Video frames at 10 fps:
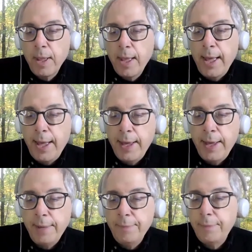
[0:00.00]

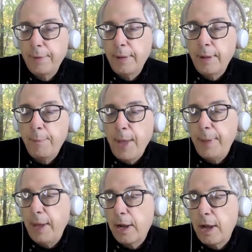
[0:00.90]
And you know,
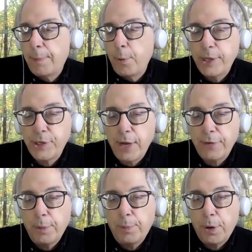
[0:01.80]
maybe a couple weeks
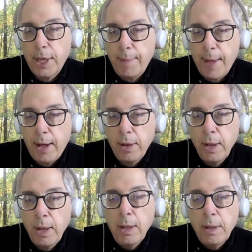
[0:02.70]
after the book came out,
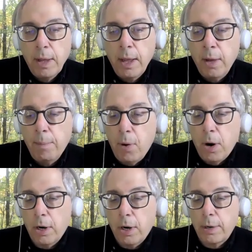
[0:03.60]
you know,
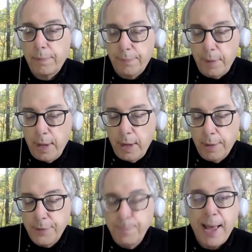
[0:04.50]
Mark uh,
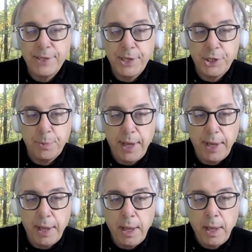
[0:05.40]
messaged me.
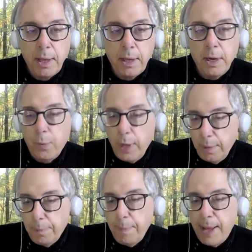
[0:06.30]
You know, we
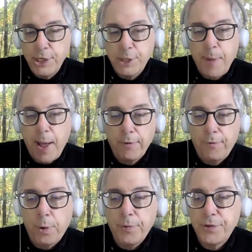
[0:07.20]
message back and
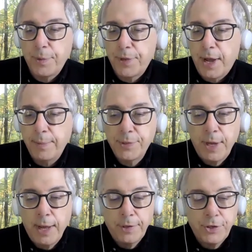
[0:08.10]
forth sometimes.
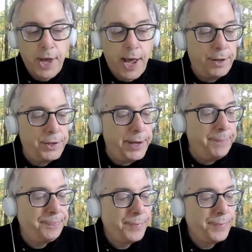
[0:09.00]
I have a channel to him.